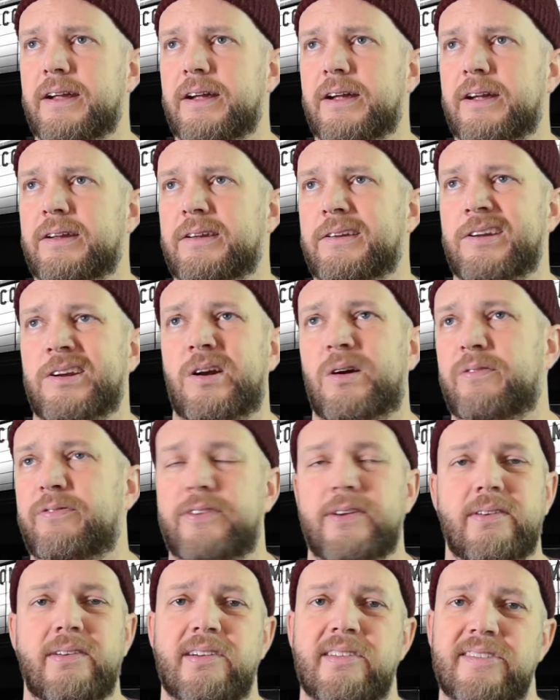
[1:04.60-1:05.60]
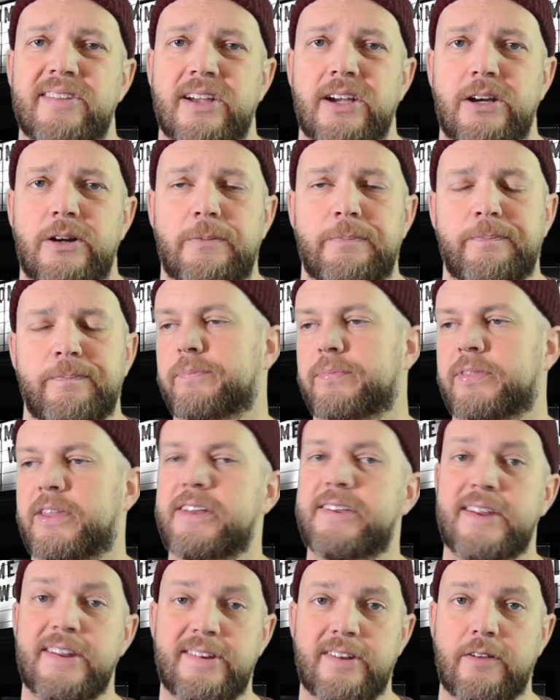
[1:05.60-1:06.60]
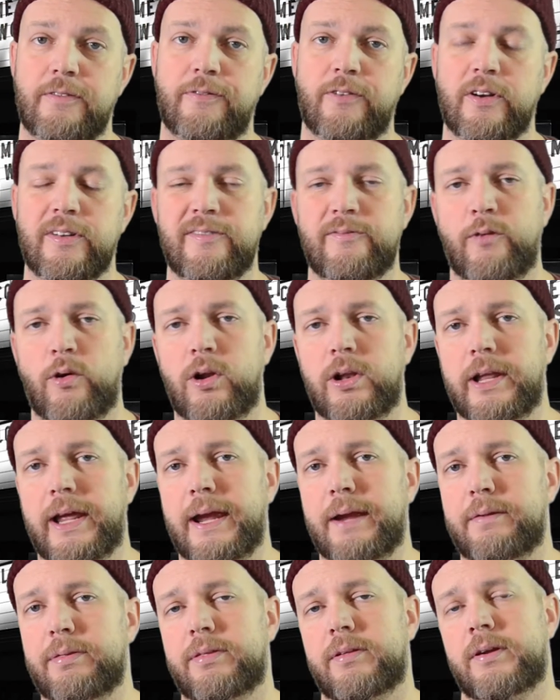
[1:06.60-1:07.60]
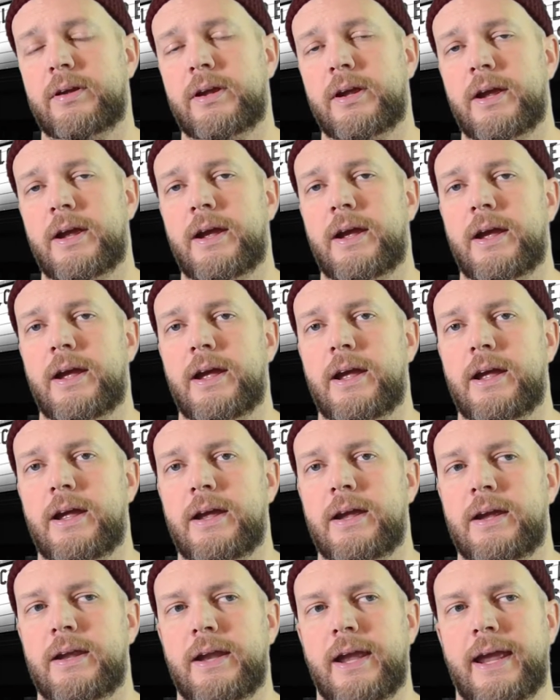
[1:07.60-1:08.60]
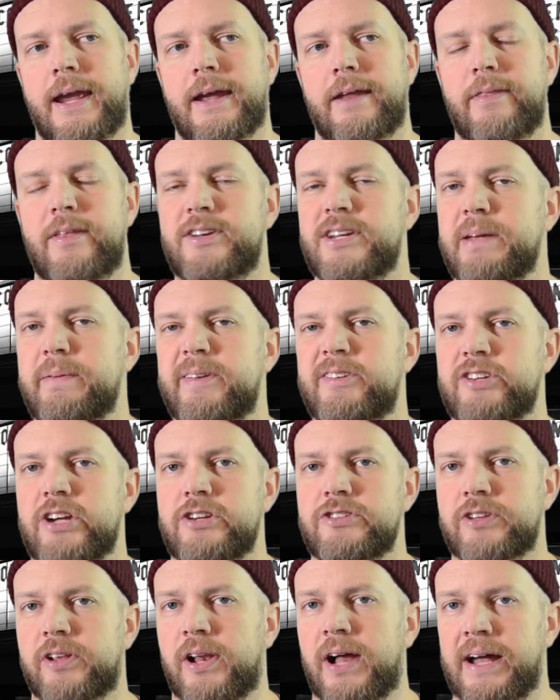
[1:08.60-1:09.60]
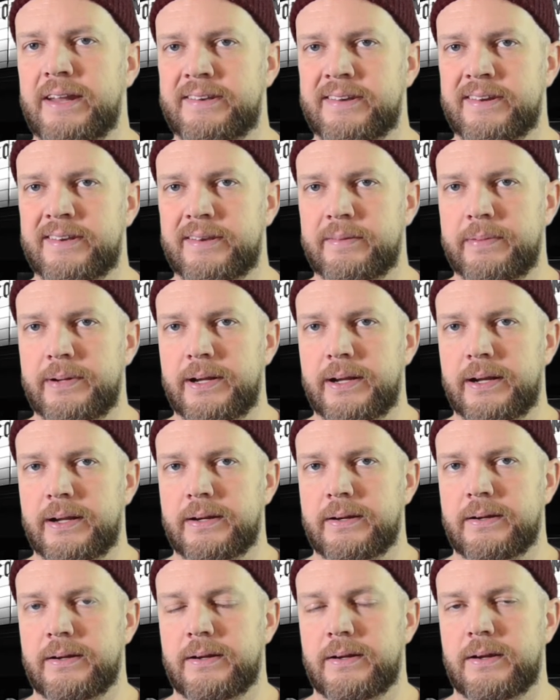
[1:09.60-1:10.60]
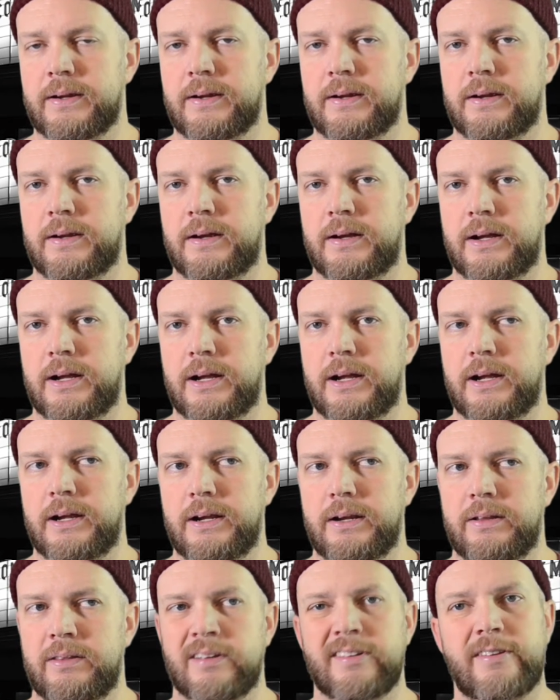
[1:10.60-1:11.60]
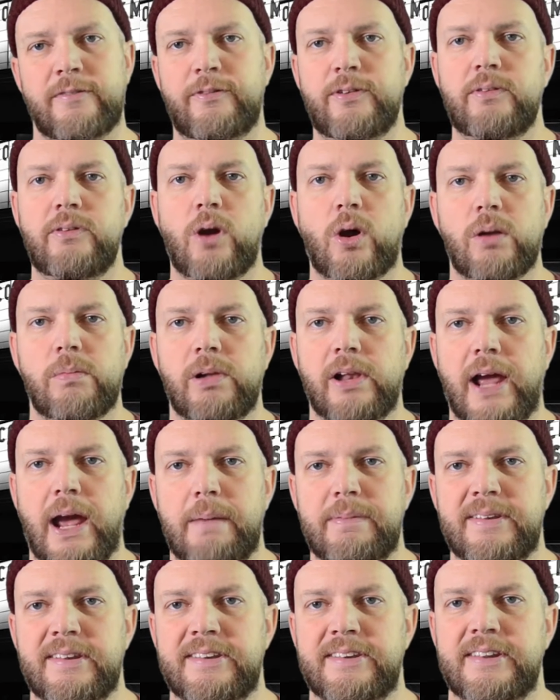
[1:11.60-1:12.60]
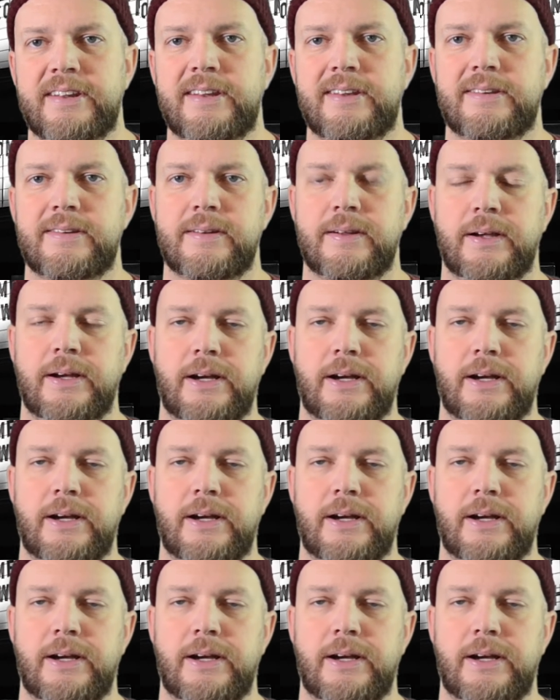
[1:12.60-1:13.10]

a few years ago. This is their first full length, and the team has changed a lot since the beginning. There's a few notable absences.